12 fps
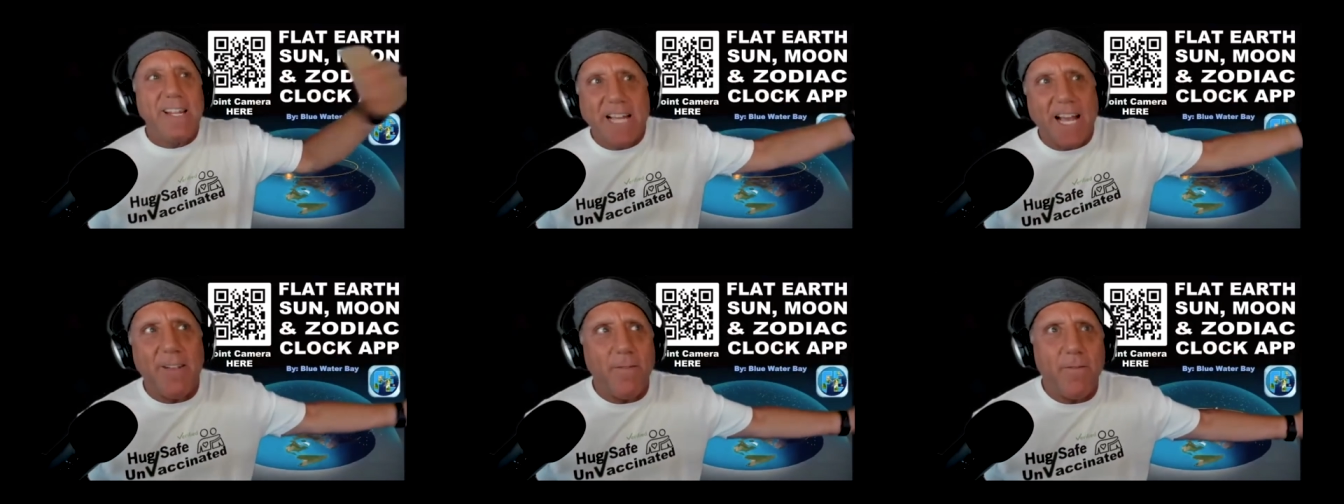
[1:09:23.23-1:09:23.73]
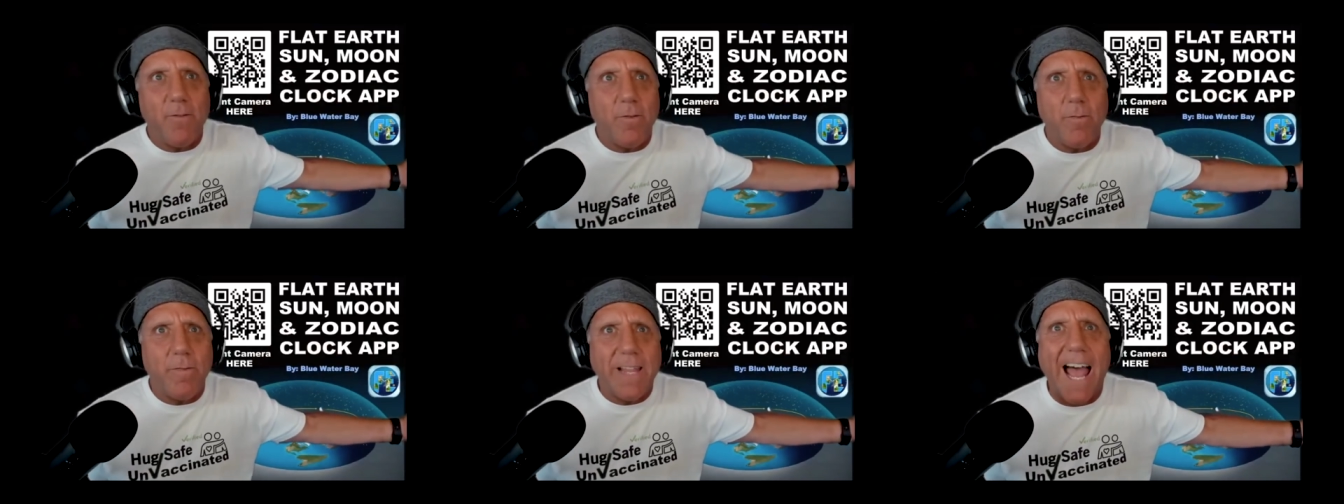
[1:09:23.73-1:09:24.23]
It's got
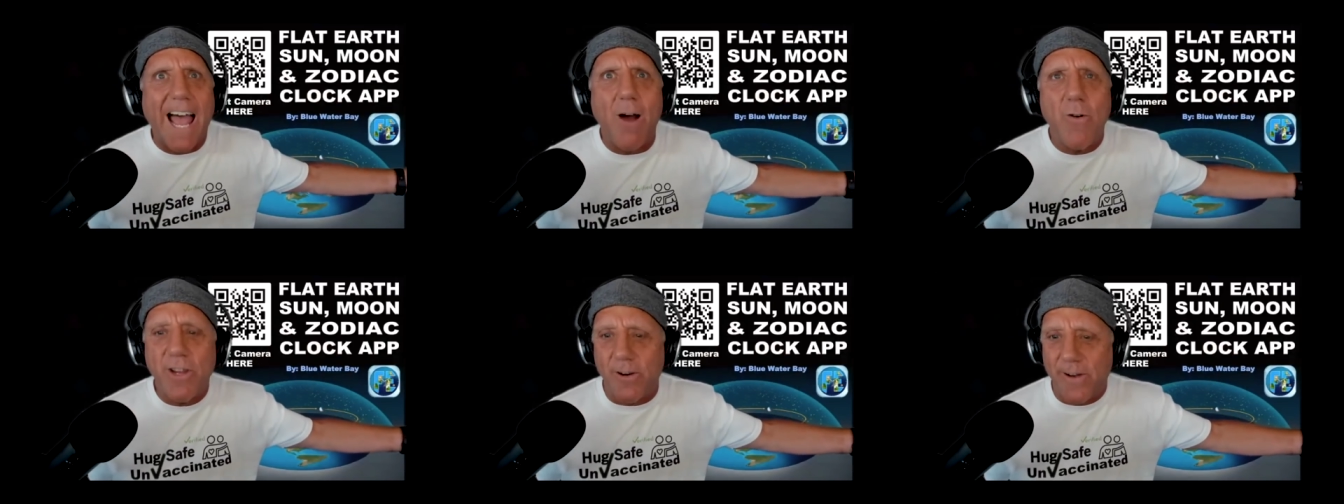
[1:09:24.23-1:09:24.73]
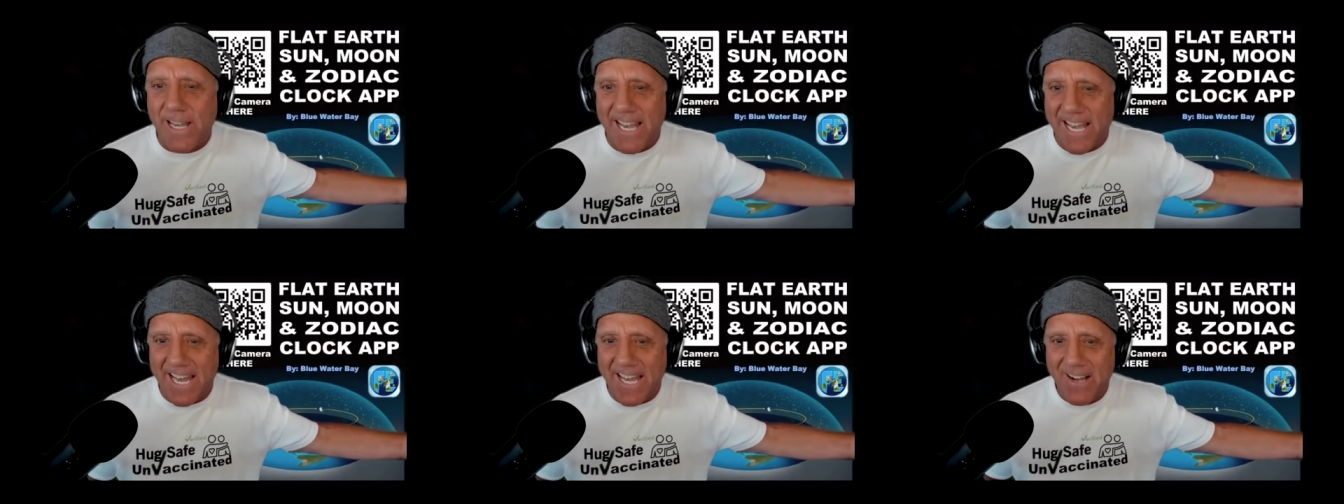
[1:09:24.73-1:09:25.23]
cow urine
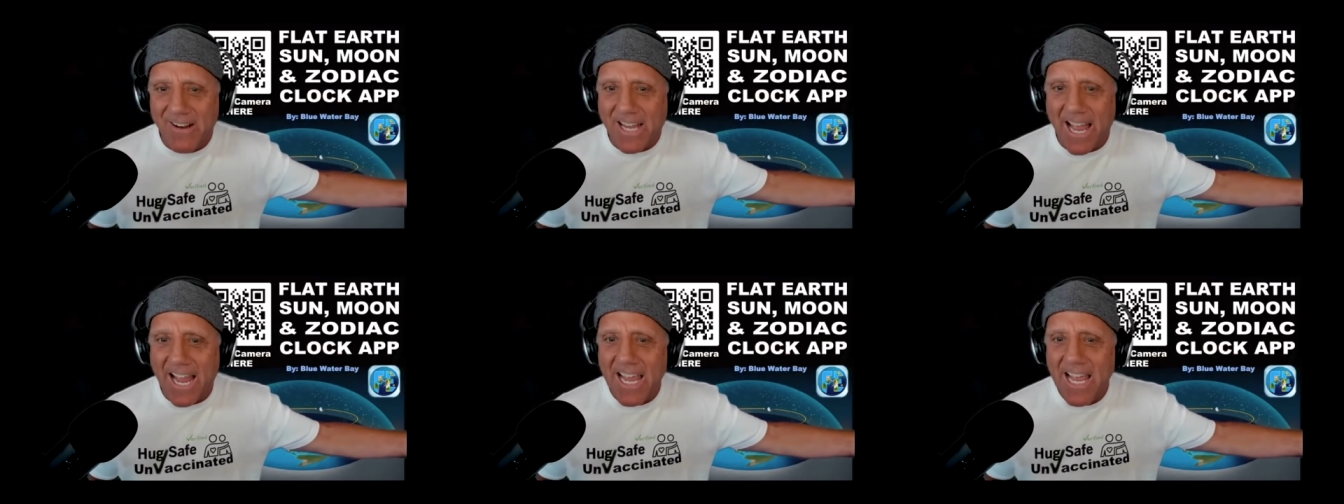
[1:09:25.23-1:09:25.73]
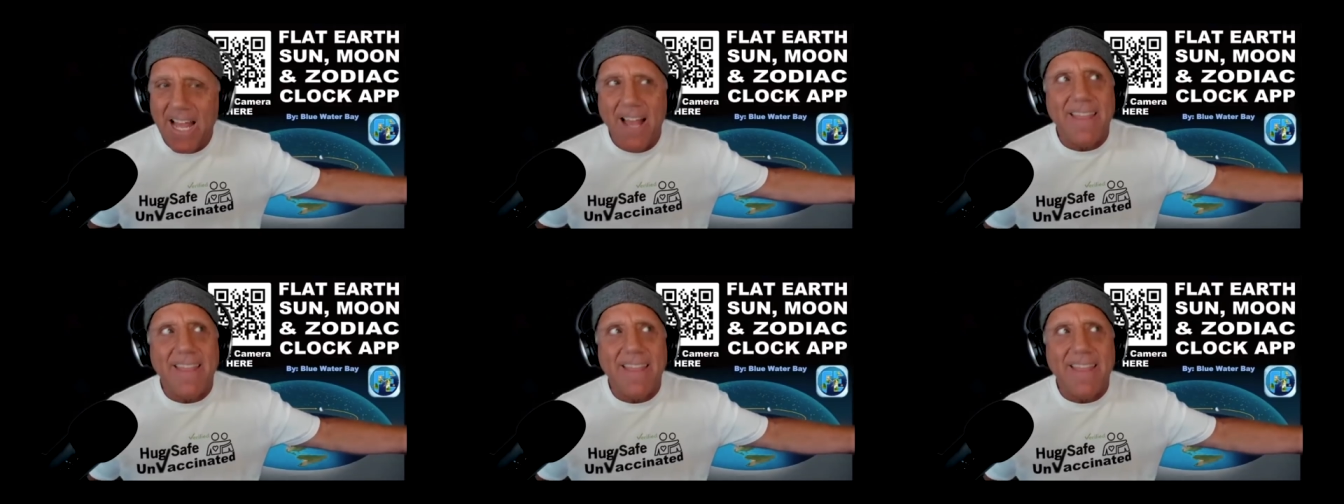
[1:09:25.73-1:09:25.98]
in it. Okay.